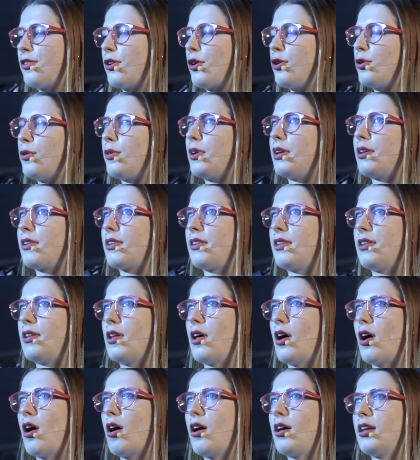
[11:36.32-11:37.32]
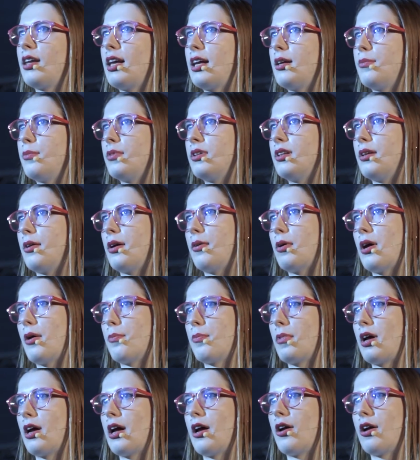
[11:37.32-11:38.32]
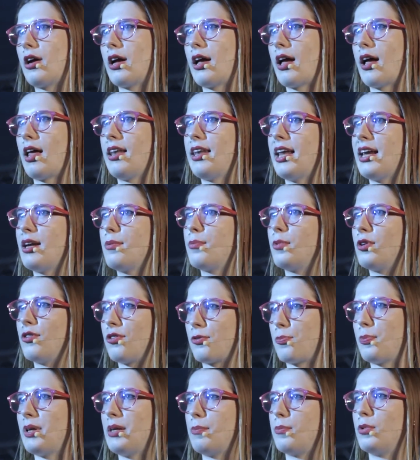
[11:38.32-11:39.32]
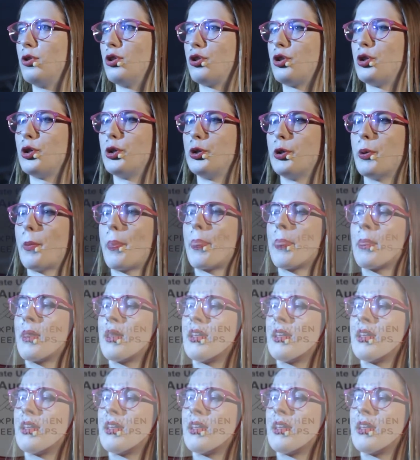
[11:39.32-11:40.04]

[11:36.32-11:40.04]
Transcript: so our label enables people to